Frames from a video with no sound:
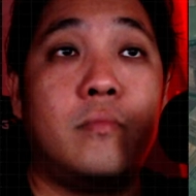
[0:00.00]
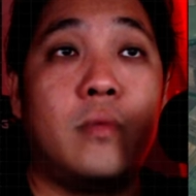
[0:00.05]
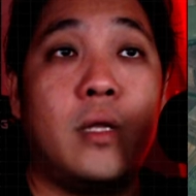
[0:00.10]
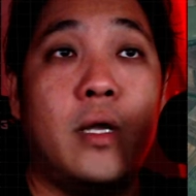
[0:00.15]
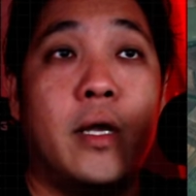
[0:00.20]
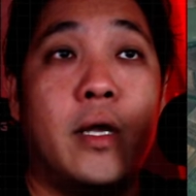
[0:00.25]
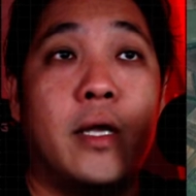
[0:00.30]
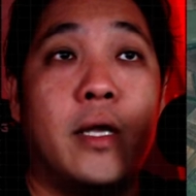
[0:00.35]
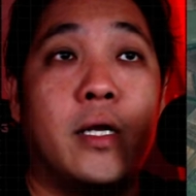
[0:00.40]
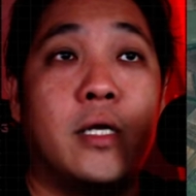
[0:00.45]

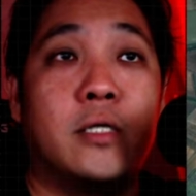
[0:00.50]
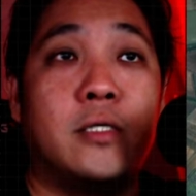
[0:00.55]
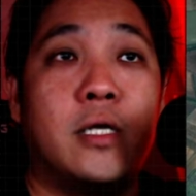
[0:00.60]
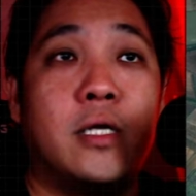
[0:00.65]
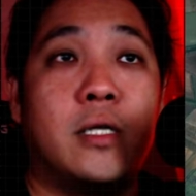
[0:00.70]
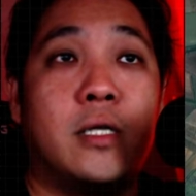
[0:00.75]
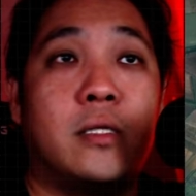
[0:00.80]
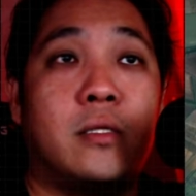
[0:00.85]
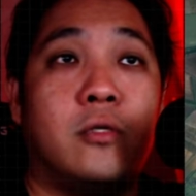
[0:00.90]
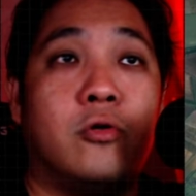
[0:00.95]
And
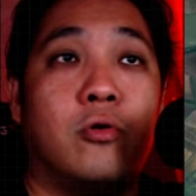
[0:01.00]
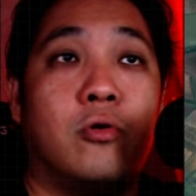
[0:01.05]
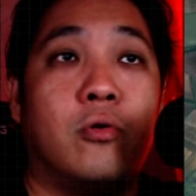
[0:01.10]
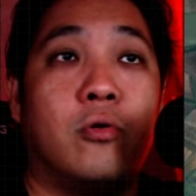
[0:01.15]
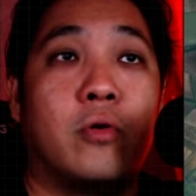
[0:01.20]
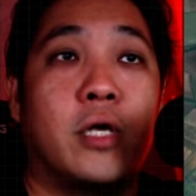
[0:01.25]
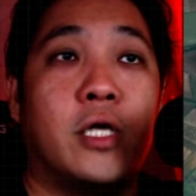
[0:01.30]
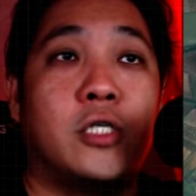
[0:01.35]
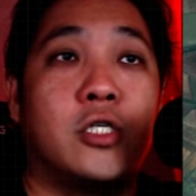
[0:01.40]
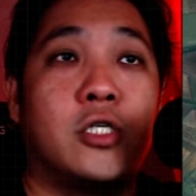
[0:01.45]
there's
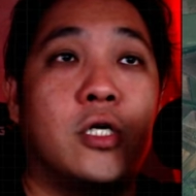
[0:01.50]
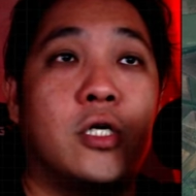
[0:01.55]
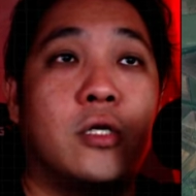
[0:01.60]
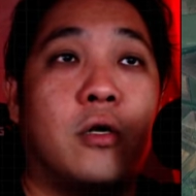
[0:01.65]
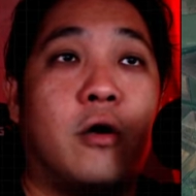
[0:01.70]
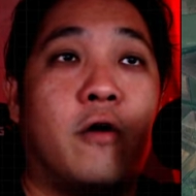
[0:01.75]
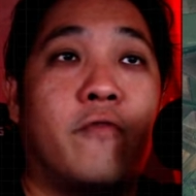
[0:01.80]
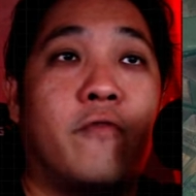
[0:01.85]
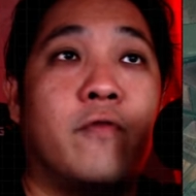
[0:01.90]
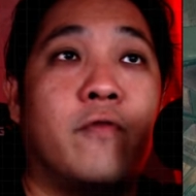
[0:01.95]
geolocation
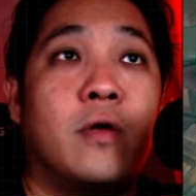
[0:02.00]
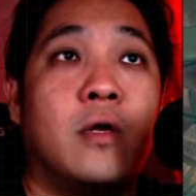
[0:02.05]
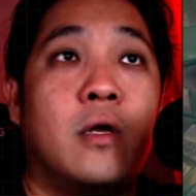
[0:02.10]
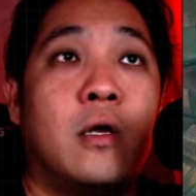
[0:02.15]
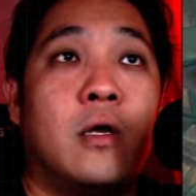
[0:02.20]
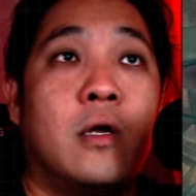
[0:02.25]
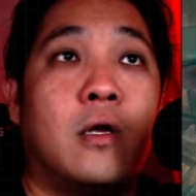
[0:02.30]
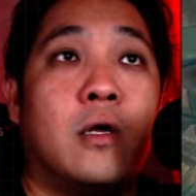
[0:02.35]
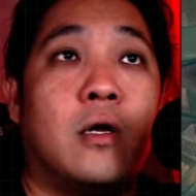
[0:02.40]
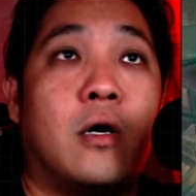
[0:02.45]
of
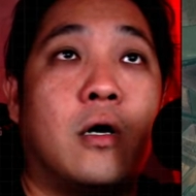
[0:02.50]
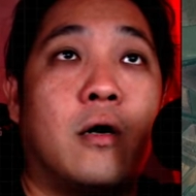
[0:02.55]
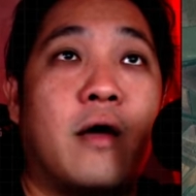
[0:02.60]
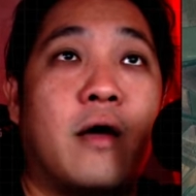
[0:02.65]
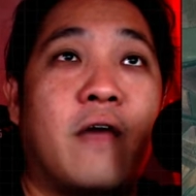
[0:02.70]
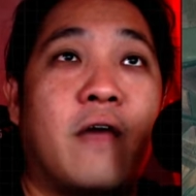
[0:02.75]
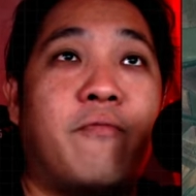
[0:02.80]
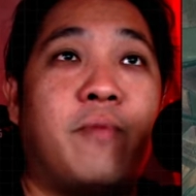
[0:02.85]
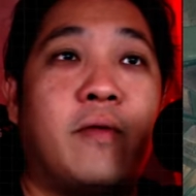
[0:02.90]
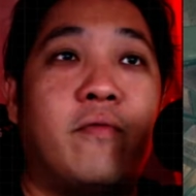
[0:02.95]

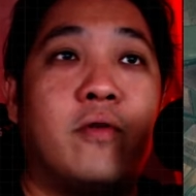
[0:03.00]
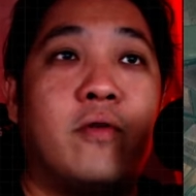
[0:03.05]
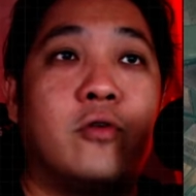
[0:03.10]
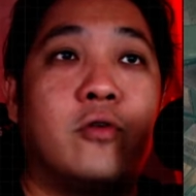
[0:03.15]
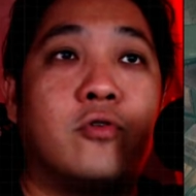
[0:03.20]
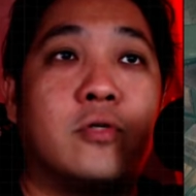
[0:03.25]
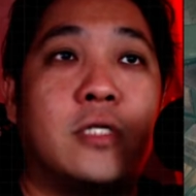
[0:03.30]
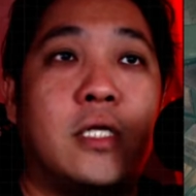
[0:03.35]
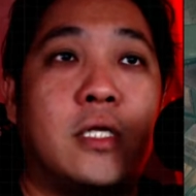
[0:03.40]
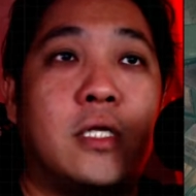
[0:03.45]
FPV
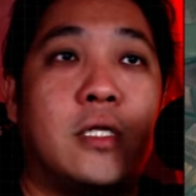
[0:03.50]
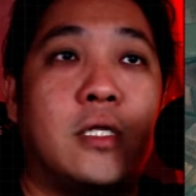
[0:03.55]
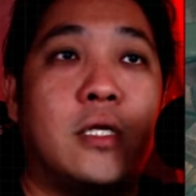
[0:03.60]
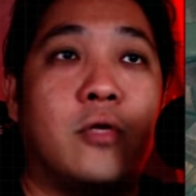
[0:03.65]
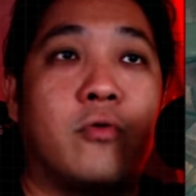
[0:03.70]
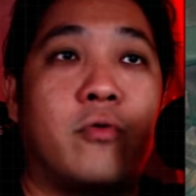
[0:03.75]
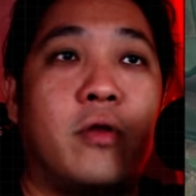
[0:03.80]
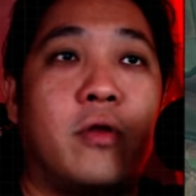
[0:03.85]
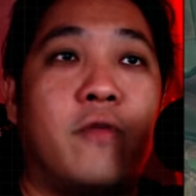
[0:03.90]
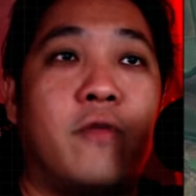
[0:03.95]
drones hitting
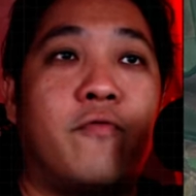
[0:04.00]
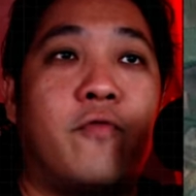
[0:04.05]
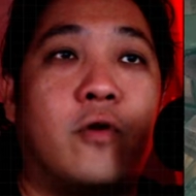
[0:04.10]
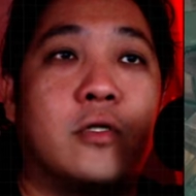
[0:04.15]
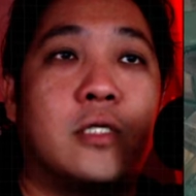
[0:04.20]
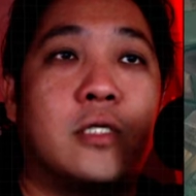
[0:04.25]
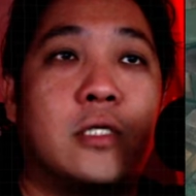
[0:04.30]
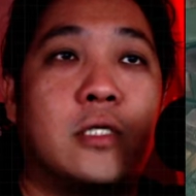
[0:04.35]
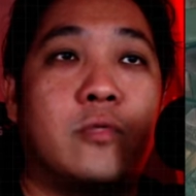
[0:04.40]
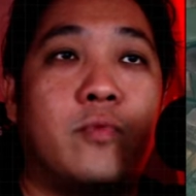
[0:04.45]
Ukrainian
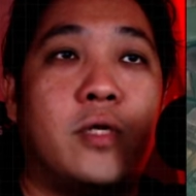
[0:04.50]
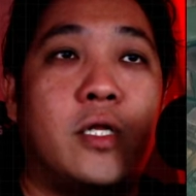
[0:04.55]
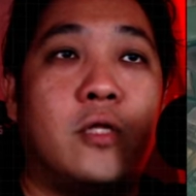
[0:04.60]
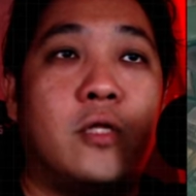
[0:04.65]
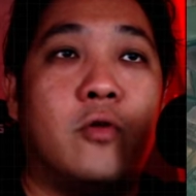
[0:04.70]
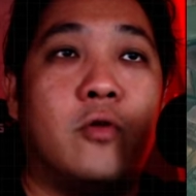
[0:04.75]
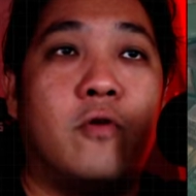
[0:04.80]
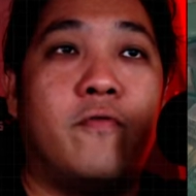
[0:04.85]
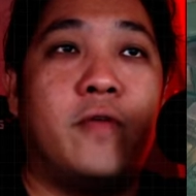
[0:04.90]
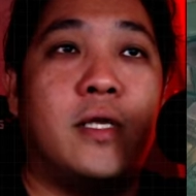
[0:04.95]
forces
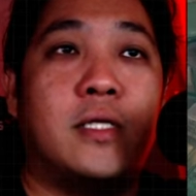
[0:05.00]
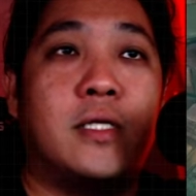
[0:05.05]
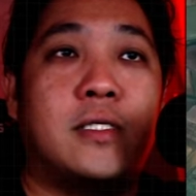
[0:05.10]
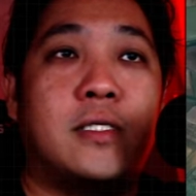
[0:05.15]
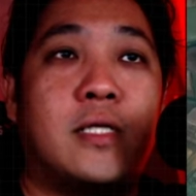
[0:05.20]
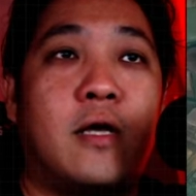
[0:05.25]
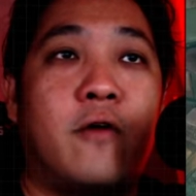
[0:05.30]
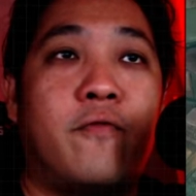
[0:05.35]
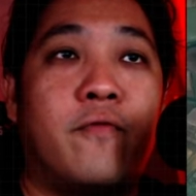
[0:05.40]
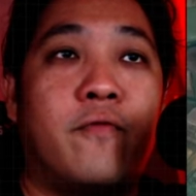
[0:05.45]
within Novi
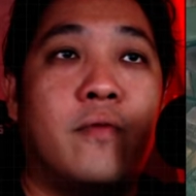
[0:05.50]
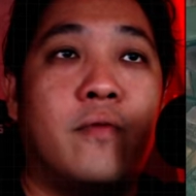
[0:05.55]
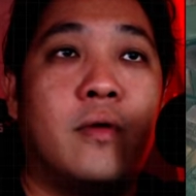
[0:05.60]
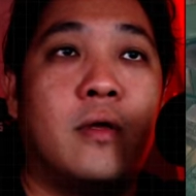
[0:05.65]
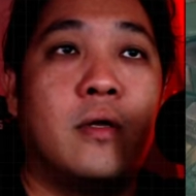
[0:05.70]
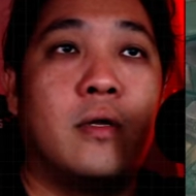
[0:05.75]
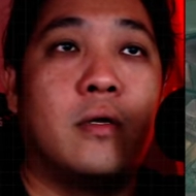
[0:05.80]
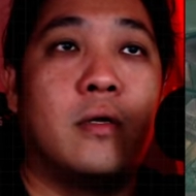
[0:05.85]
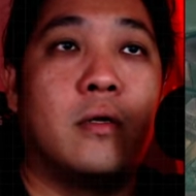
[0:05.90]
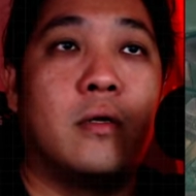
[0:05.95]
itself,
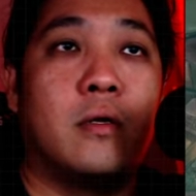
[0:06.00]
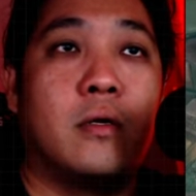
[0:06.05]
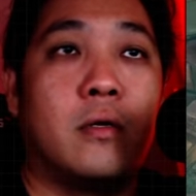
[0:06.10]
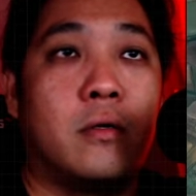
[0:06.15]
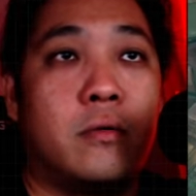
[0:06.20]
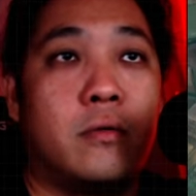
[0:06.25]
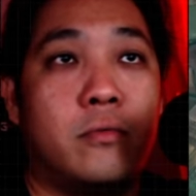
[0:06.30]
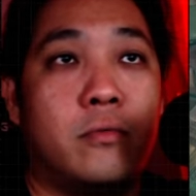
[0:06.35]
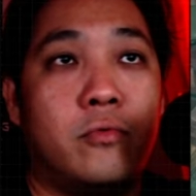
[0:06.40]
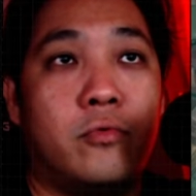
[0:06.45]

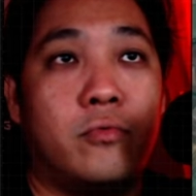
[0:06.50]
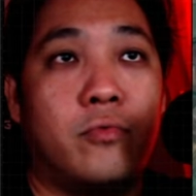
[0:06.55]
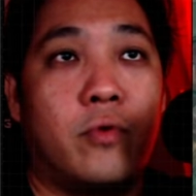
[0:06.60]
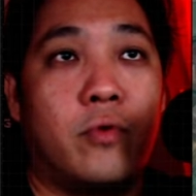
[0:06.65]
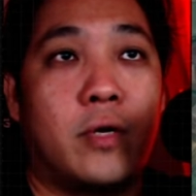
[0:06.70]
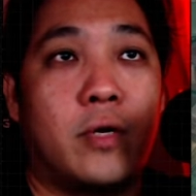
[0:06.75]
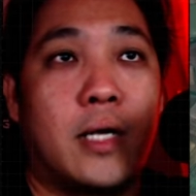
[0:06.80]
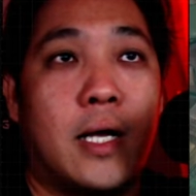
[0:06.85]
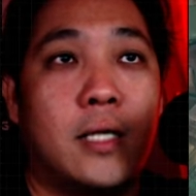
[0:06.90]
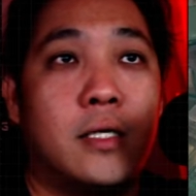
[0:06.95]

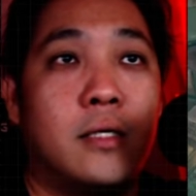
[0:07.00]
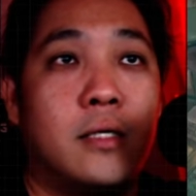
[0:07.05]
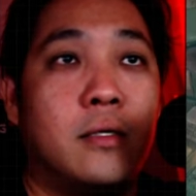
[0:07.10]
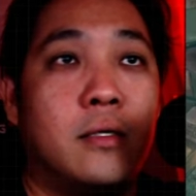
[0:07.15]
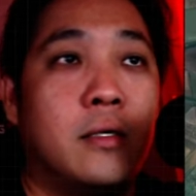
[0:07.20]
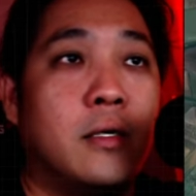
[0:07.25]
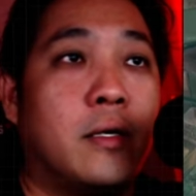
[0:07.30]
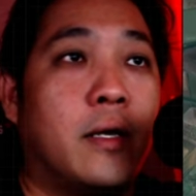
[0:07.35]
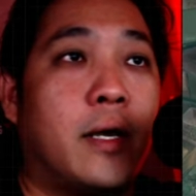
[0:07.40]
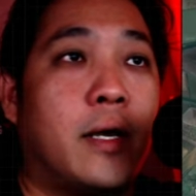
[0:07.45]
wrong color,
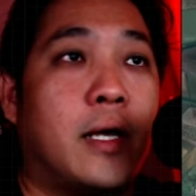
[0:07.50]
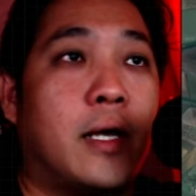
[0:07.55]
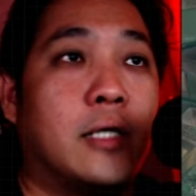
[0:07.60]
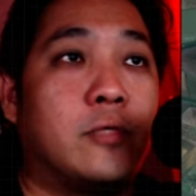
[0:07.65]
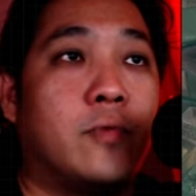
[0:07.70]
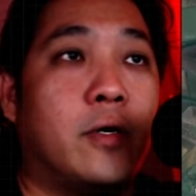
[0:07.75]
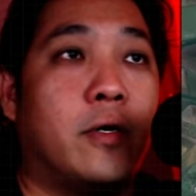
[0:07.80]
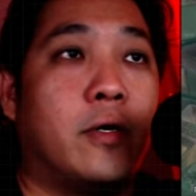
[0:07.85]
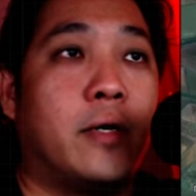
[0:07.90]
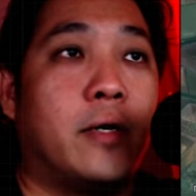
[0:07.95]

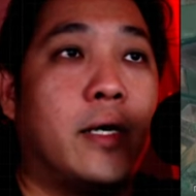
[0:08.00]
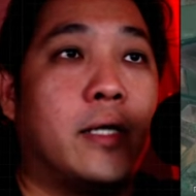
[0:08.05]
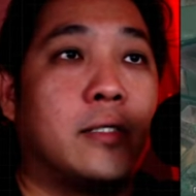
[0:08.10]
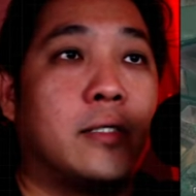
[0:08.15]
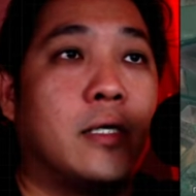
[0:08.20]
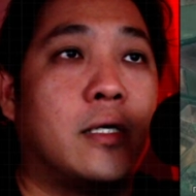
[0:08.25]
as well as